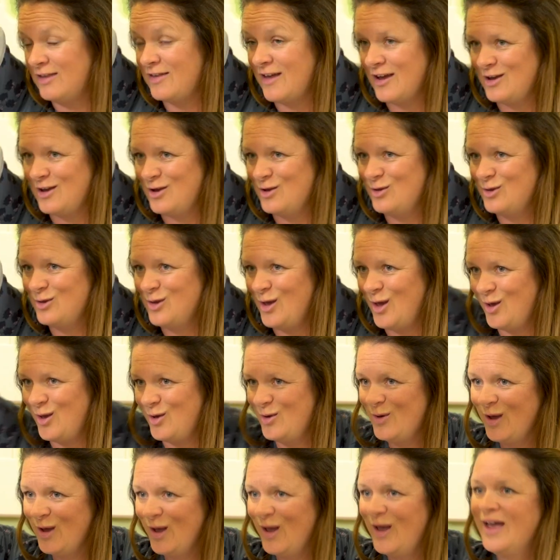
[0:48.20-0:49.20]
that you
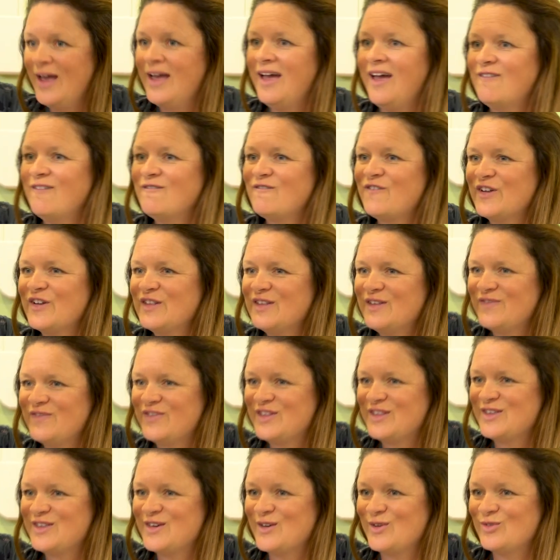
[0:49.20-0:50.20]
do, in front of
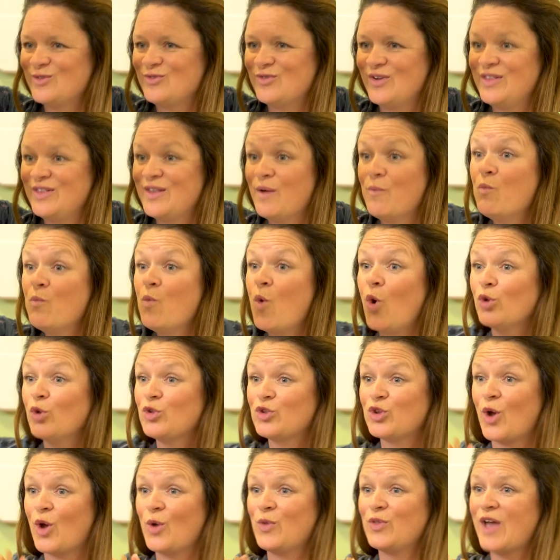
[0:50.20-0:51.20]
the children, then
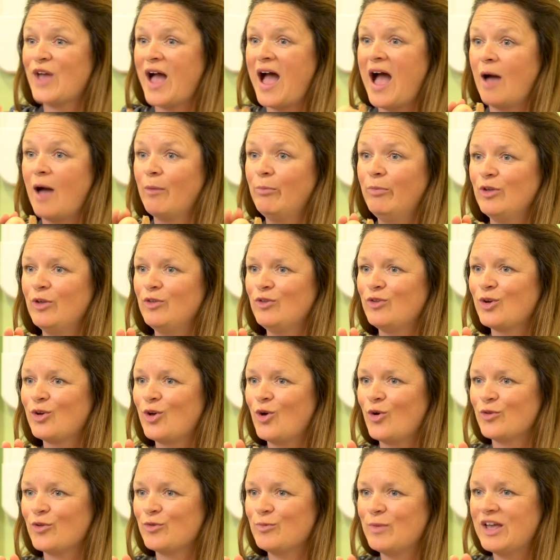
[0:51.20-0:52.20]
what's going to happen to
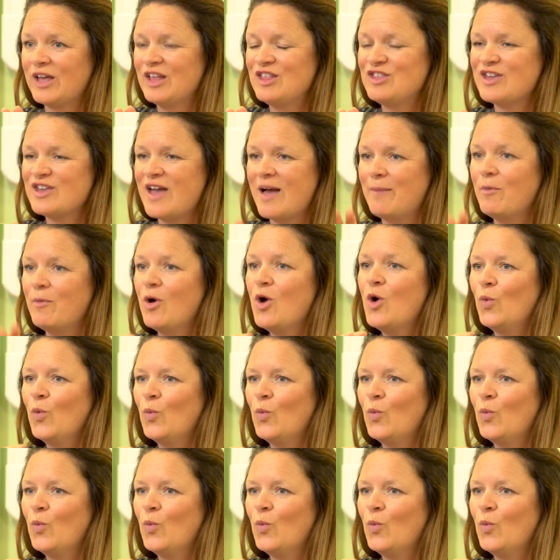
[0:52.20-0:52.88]
Cosmic and Gem?